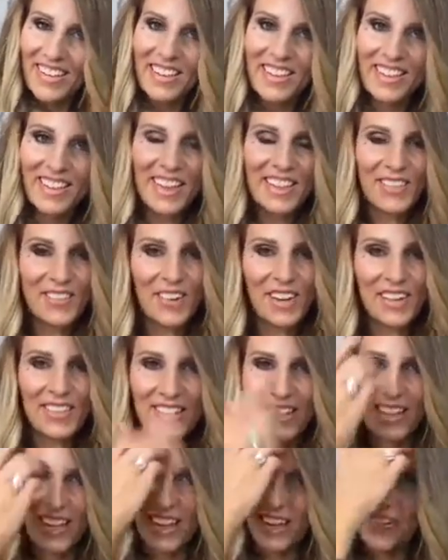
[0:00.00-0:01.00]
Thanks for
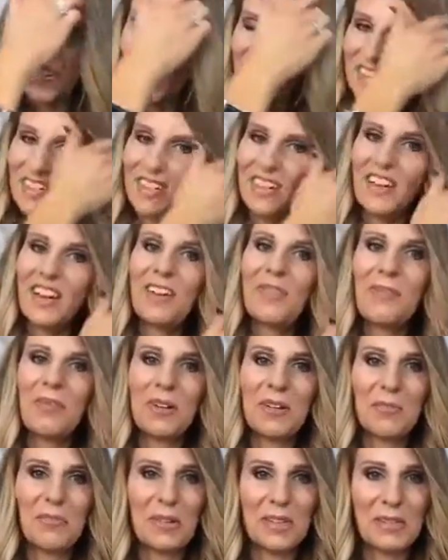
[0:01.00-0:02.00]
asking that question. That
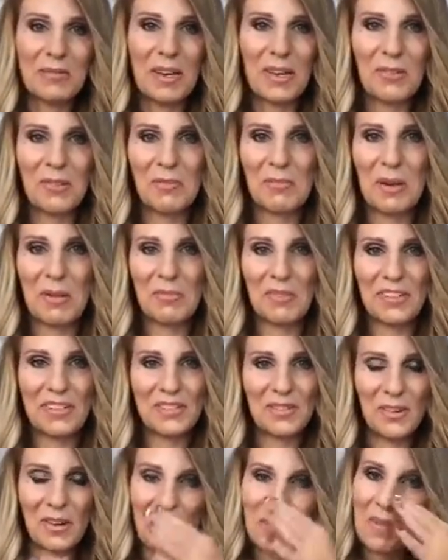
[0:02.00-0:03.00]
brings back old memories
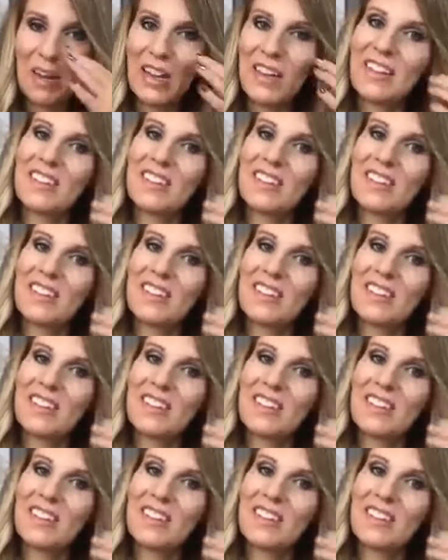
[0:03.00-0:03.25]
for me.